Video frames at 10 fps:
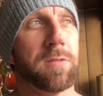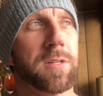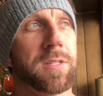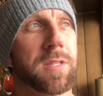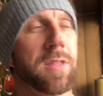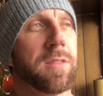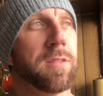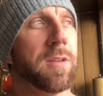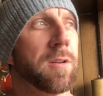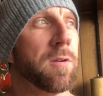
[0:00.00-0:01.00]
Just
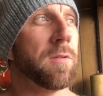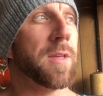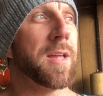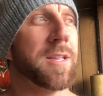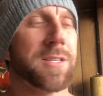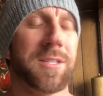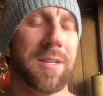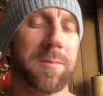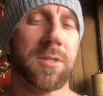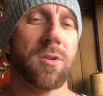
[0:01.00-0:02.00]
that it
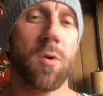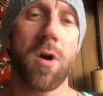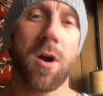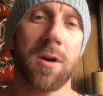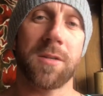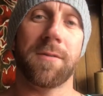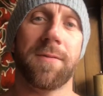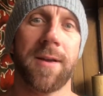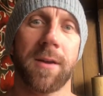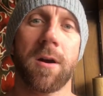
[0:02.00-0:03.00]
seems so hard to
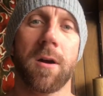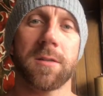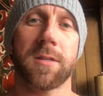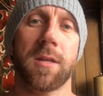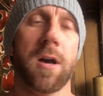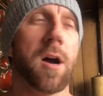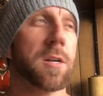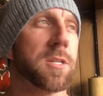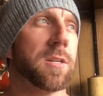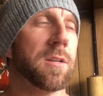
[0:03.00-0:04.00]
find cars at the
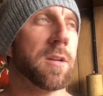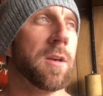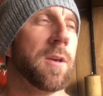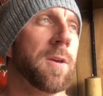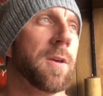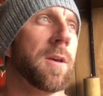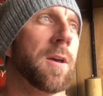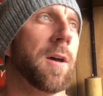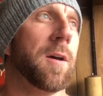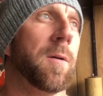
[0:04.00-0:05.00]
auction.
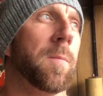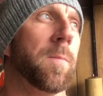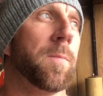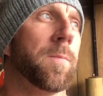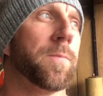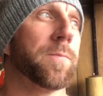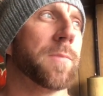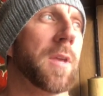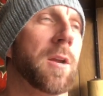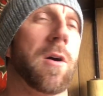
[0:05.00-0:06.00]

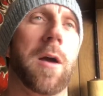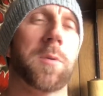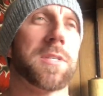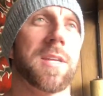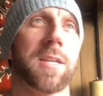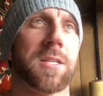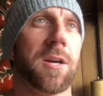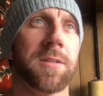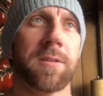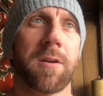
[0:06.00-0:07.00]
I was seeing
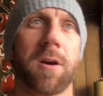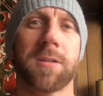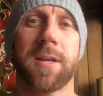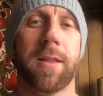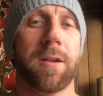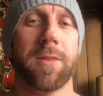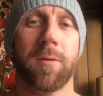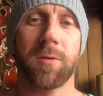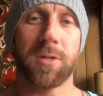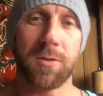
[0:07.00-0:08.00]
tons of cars out there
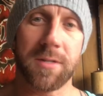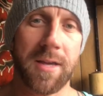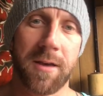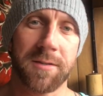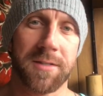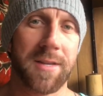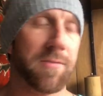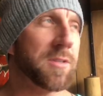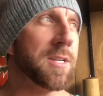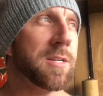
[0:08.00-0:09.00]
that were
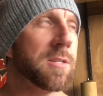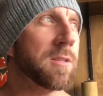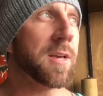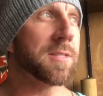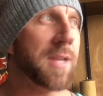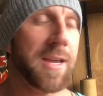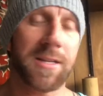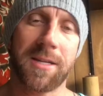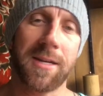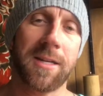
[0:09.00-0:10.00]
2017,
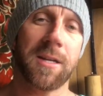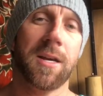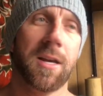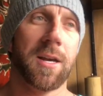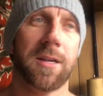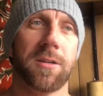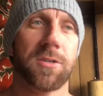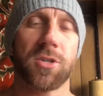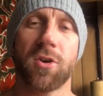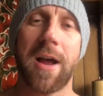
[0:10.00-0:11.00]
2018, and there's
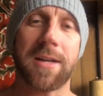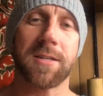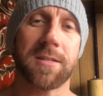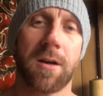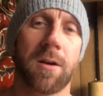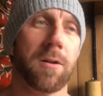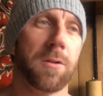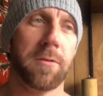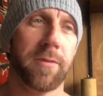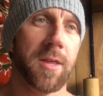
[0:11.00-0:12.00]
scratches
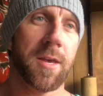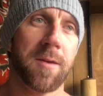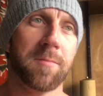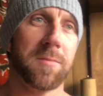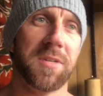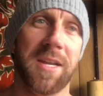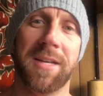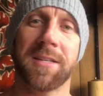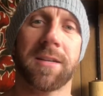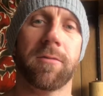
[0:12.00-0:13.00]
all over them,
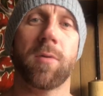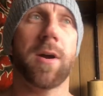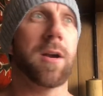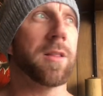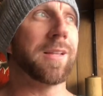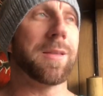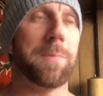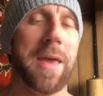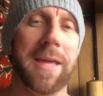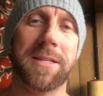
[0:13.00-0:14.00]
dings everywhere, like the
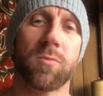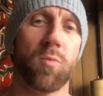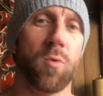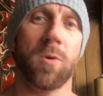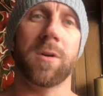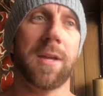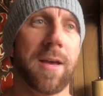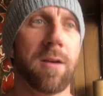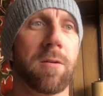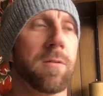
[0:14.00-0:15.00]
paint's worn
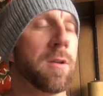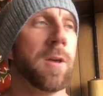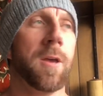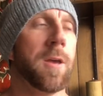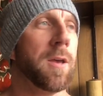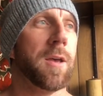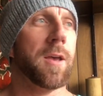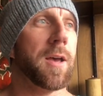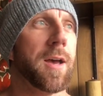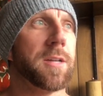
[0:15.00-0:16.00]
down.
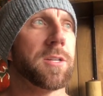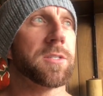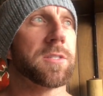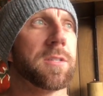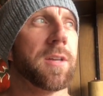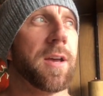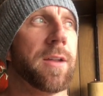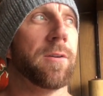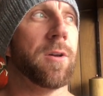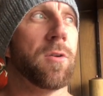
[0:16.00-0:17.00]
I
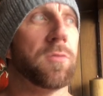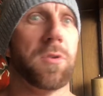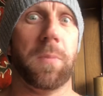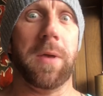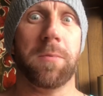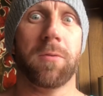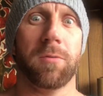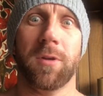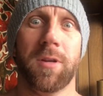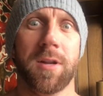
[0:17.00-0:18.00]
don't know. Do people
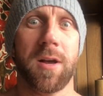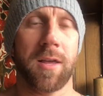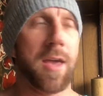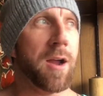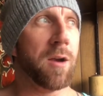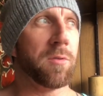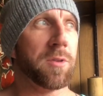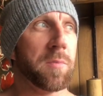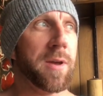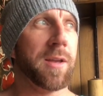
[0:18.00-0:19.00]
really not care when
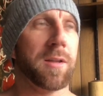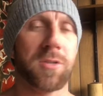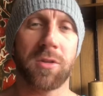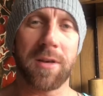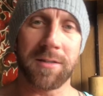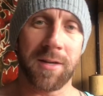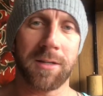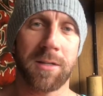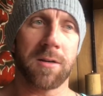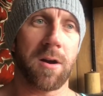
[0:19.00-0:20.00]
they're buying a
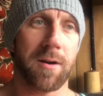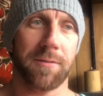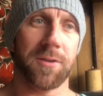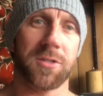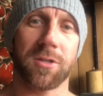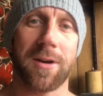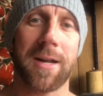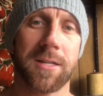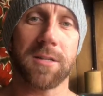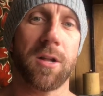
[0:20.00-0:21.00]
2018 car if there's
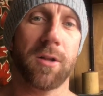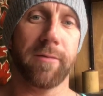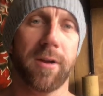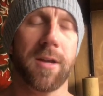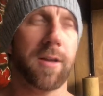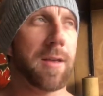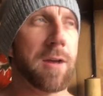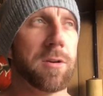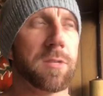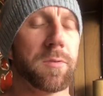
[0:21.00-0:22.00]
scratches all over it? How
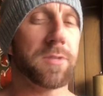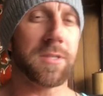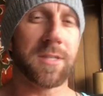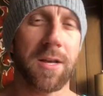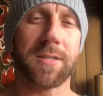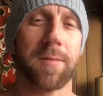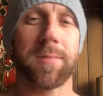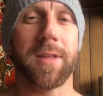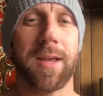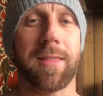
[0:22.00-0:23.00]
are you supposed to sell
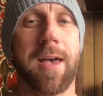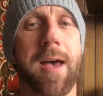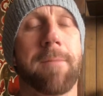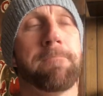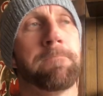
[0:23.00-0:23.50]
something like that?